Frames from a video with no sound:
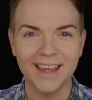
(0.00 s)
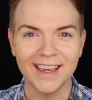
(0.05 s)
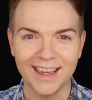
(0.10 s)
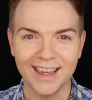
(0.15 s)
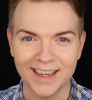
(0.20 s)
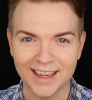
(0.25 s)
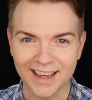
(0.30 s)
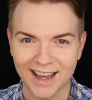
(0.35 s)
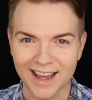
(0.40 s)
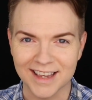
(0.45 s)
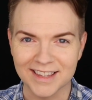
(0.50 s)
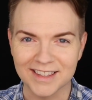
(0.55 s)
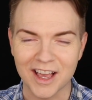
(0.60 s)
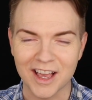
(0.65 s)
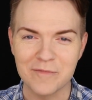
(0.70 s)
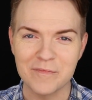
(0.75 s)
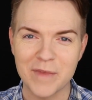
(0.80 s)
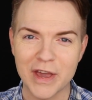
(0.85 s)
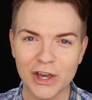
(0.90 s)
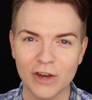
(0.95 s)
Hey guys,
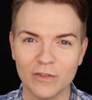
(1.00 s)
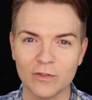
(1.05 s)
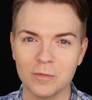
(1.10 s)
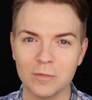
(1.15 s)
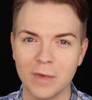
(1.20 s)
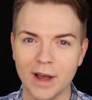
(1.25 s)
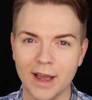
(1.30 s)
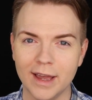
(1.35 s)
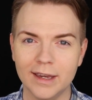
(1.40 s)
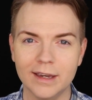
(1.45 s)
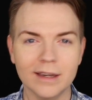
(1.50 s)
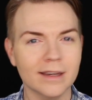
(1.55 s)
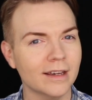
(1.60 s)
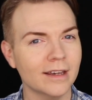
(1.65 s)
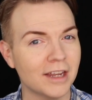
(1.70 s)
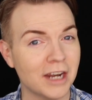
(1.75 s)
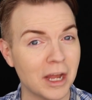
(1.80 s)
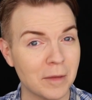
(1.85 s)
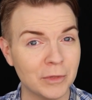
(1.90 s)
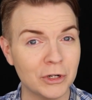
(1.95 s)
I'm Makeover Mike,
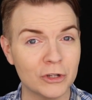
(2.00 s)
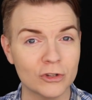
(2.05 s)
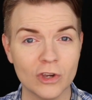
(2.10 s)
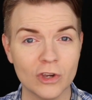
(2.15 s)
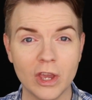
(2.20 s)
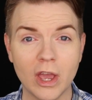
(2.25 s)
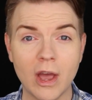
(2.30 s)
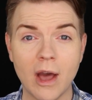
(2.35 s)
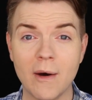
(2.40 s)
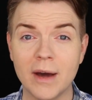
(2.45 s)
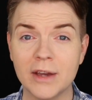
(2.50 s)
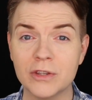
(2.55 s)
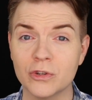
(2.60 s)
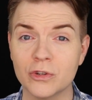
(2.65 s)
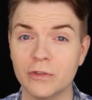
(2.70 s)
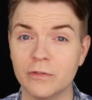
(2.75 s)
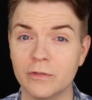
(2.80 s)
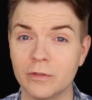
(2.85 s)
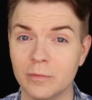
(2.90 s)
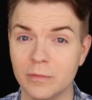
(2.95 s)
and I'm going to show you how I
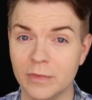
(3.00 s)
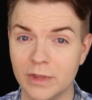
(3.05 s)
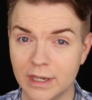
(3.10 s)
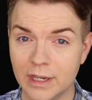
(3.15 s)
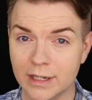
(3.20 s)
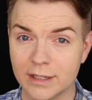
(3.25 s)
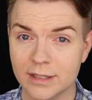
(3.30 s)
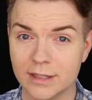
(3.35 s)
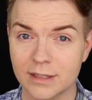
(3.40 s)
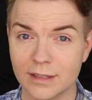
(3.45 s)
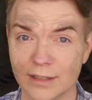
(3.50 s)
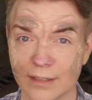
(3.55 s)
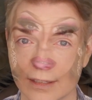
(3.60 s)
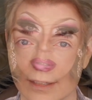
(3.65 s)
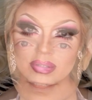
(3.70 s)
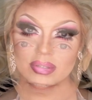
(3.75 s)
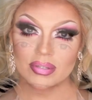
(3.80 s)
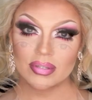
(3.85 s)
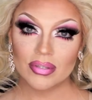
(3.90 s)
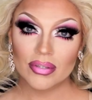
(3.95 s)
turn from this
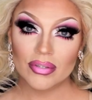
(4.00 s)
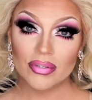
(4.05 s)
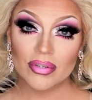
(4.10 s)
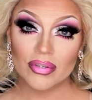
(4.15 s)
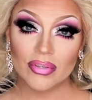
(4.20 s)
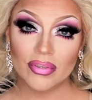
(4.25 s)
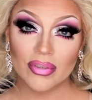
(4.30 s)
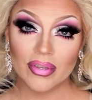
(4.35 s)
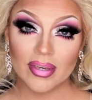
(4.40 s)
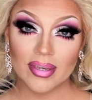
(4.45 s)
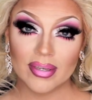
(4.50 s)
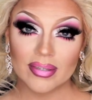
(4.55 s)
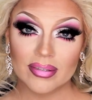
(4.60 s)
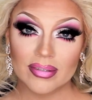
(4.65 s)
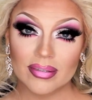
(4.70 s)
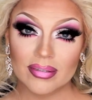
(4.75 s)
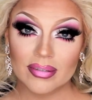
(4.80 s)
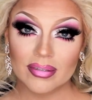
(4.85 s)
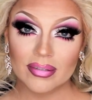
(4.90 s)
to this.